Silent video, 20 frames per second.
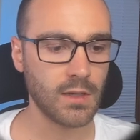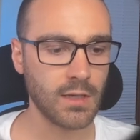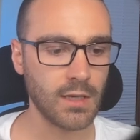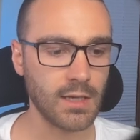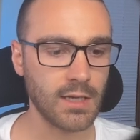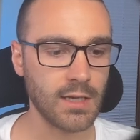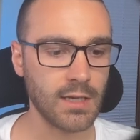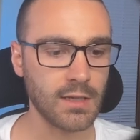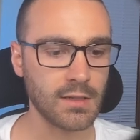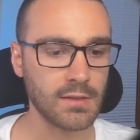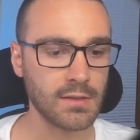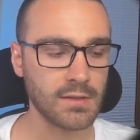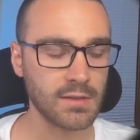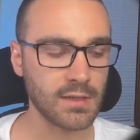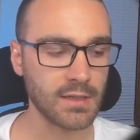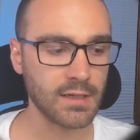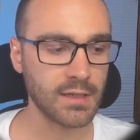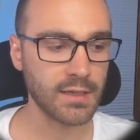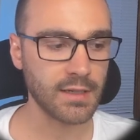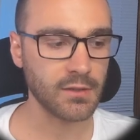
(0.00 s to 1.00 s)
And
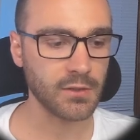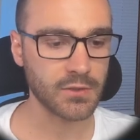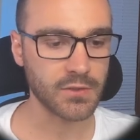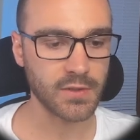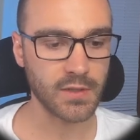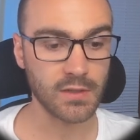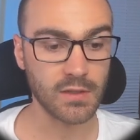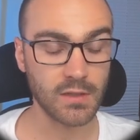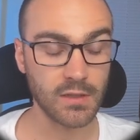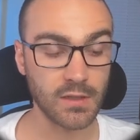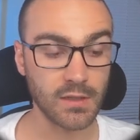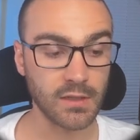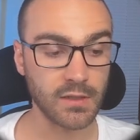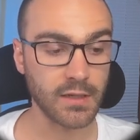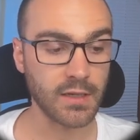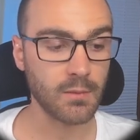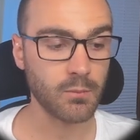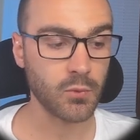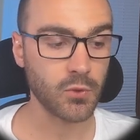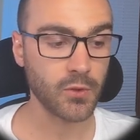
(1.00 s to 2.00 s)
it looks like the
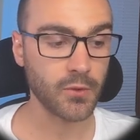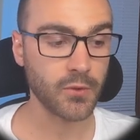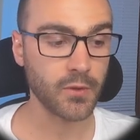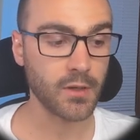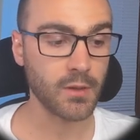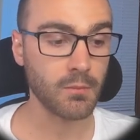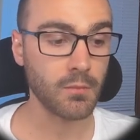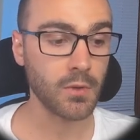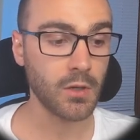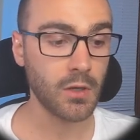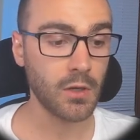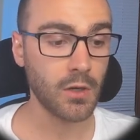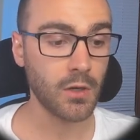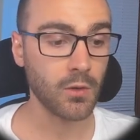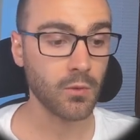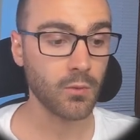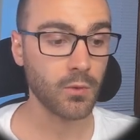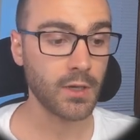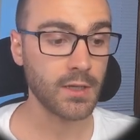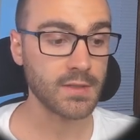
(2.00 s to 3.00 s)
client program
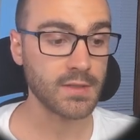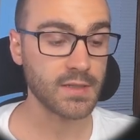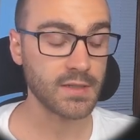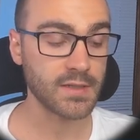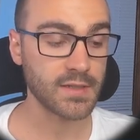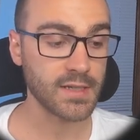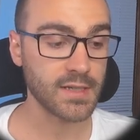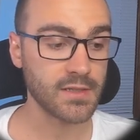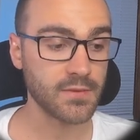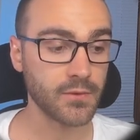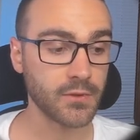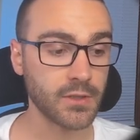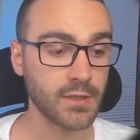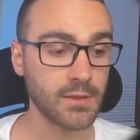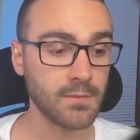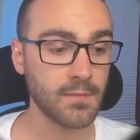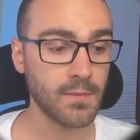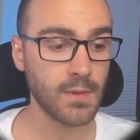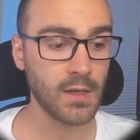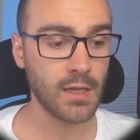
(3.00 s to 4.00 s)
ran
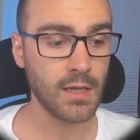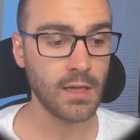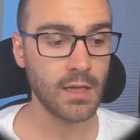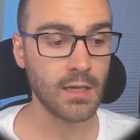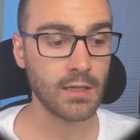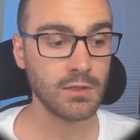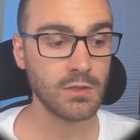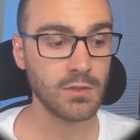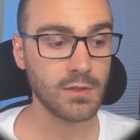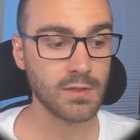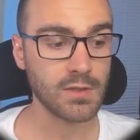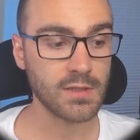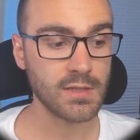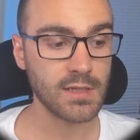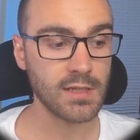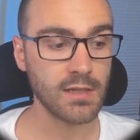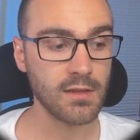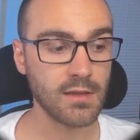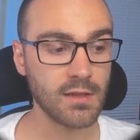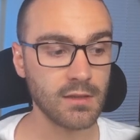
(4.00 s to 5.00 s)
successfully, and you can
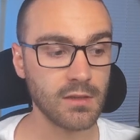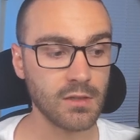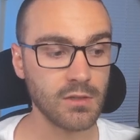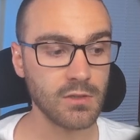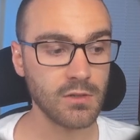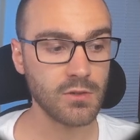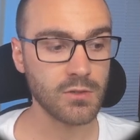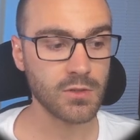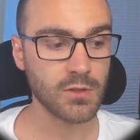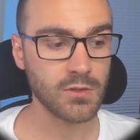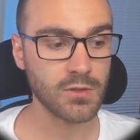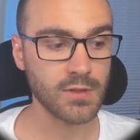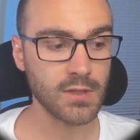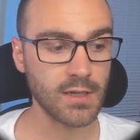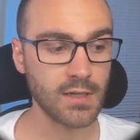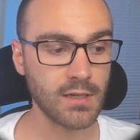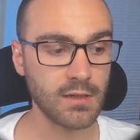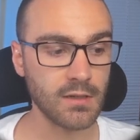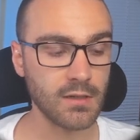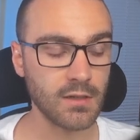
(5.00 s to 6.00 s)
see that the users
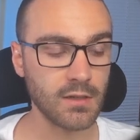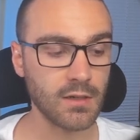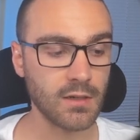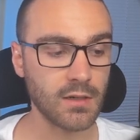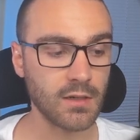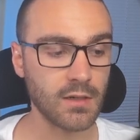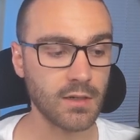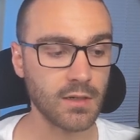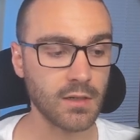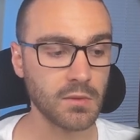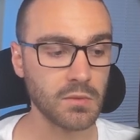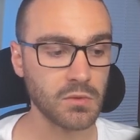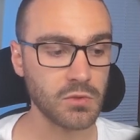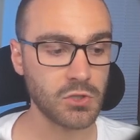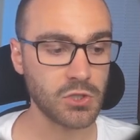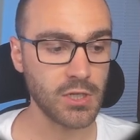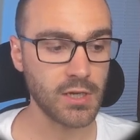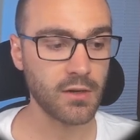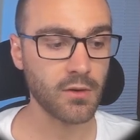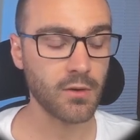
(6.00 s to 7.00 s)
that are
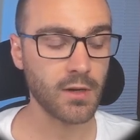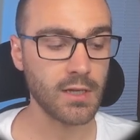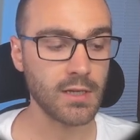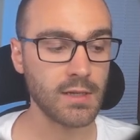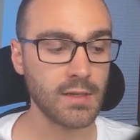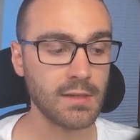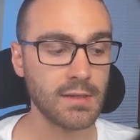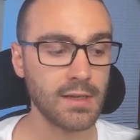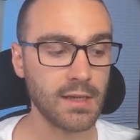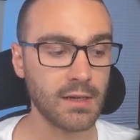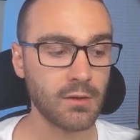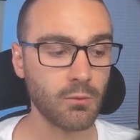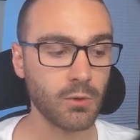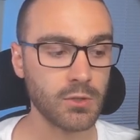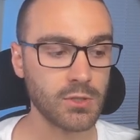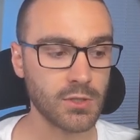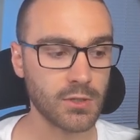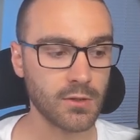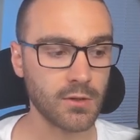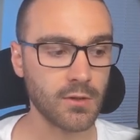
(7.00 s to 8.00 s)
generated and
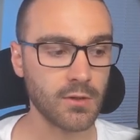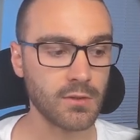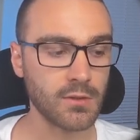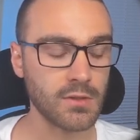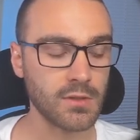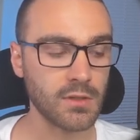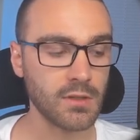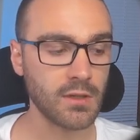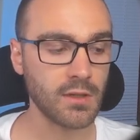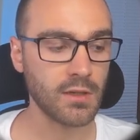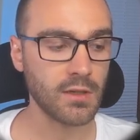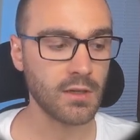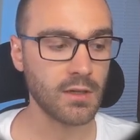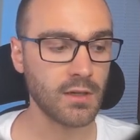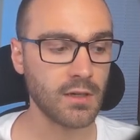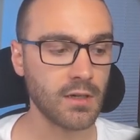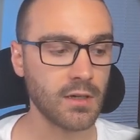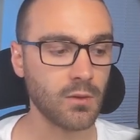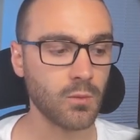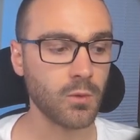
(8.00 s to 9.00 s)
returned
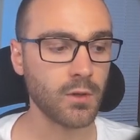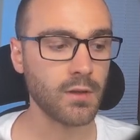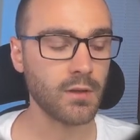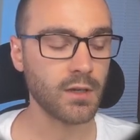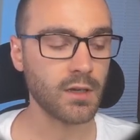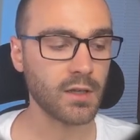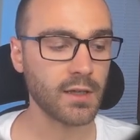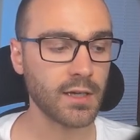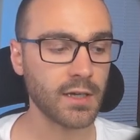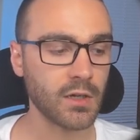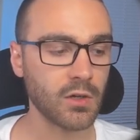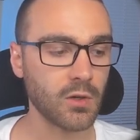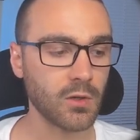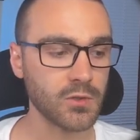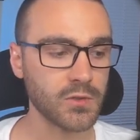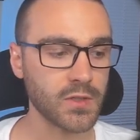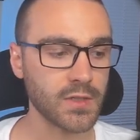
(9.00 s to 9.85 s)
when the client calls